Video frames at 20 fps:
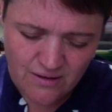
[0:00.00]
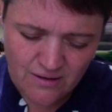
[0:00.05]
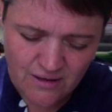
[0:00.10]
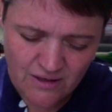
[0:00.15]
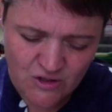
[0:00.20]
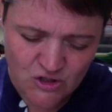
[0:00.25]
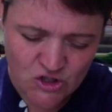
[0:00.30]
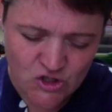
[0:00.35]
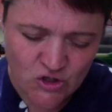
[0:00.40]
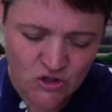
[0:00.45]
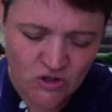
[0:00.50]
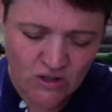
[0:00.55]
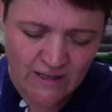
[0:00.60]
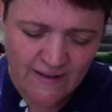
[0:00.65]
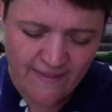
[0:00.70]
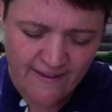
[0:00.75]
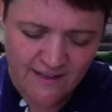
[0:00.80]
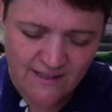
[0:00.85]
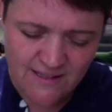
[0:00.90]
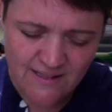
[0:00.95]
And surely
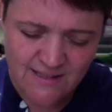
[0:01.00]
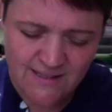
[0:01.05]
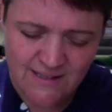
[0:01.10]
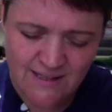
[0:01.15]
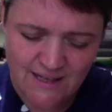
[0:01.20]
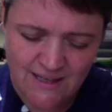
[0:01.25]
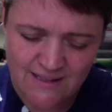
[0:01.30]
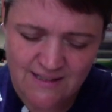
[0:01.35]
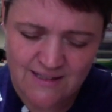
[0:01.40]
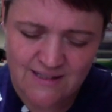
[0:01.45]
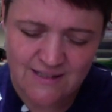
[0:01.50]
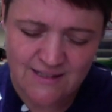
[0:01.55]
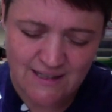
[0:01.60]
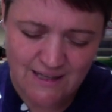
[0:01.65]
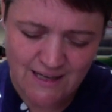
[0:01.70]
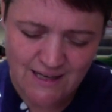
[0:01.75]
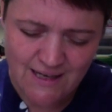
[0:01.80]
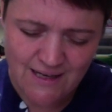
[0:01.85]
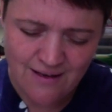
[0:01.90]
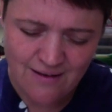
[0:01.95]
this is
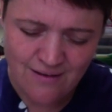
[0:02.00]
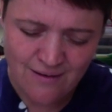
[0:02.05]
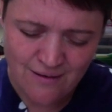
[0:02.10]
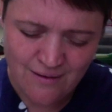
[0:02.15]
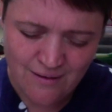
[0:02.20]
seen